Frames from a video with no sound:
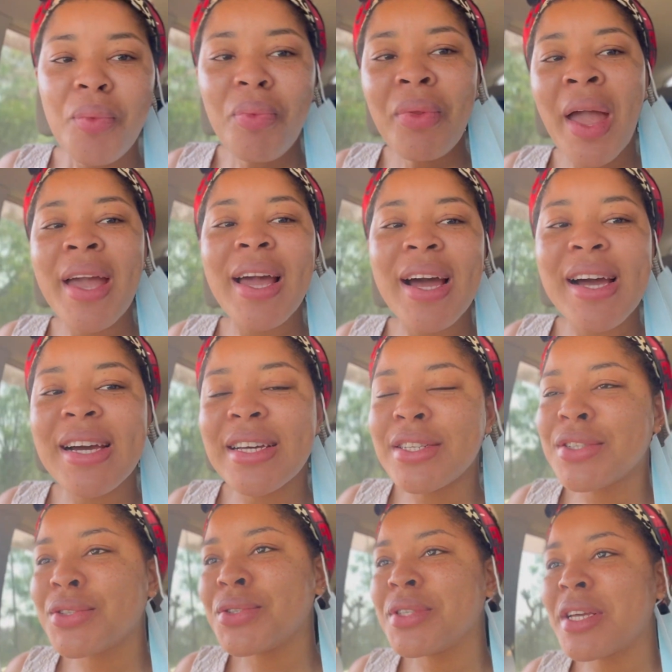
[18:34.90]
guys,
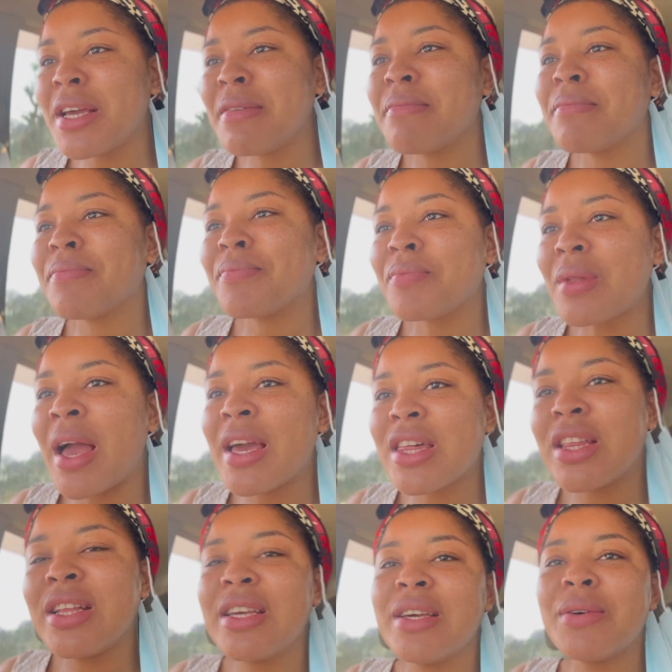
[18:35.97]
today I
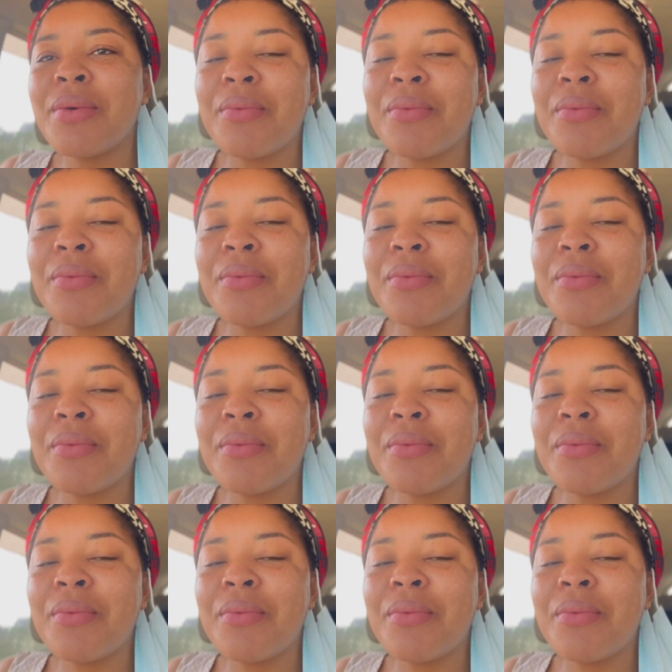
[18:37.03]
actually